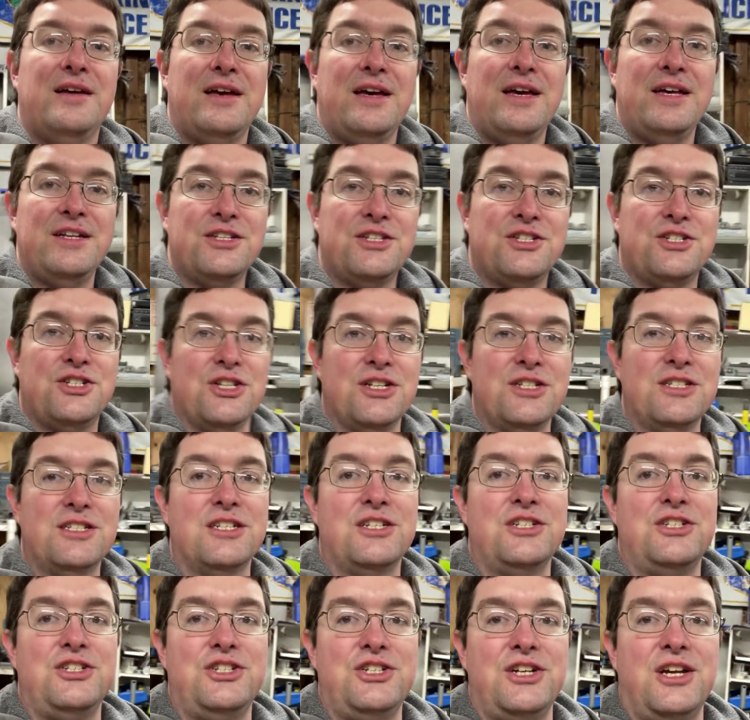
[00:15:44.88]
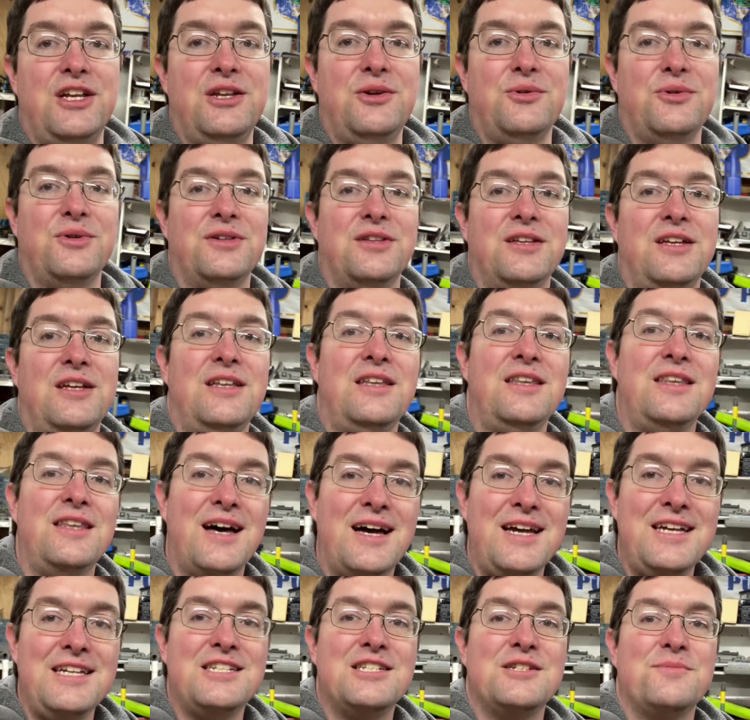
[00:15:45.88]
it's just a genuinely
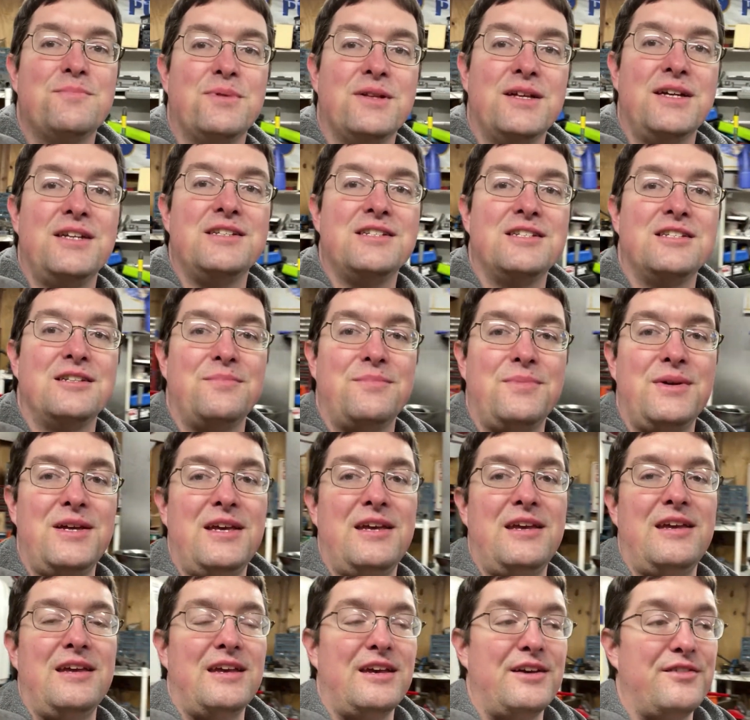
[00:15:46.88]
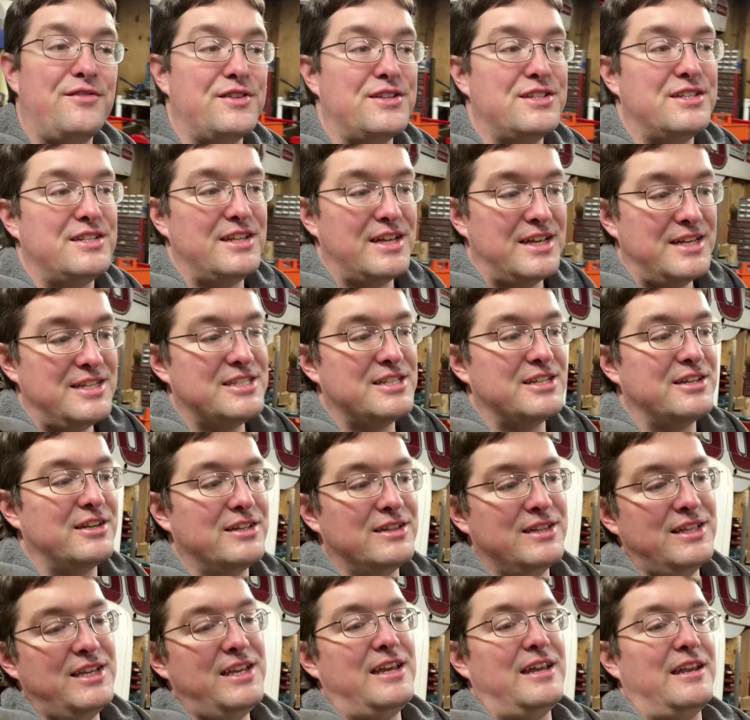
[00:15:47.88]
nice place to be if it's nice and
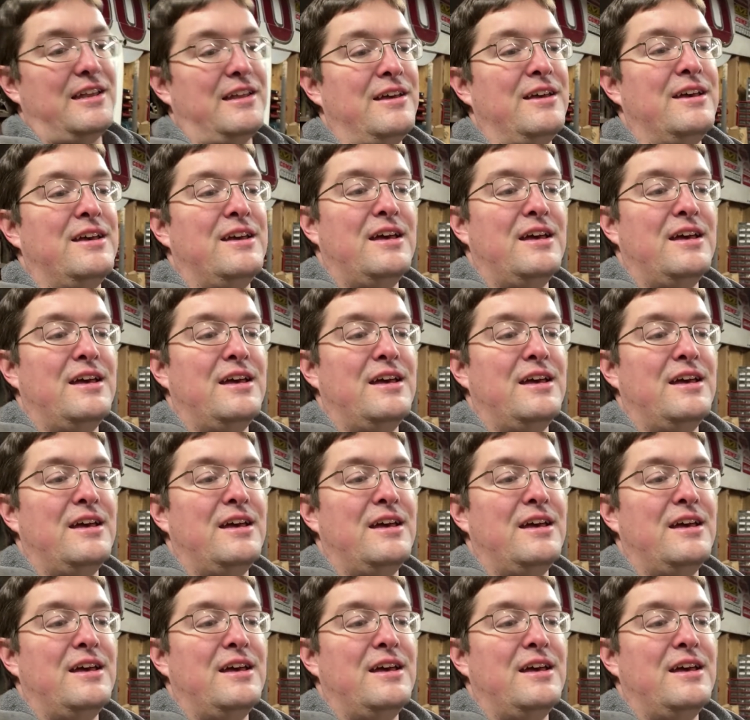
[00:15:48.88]
clean.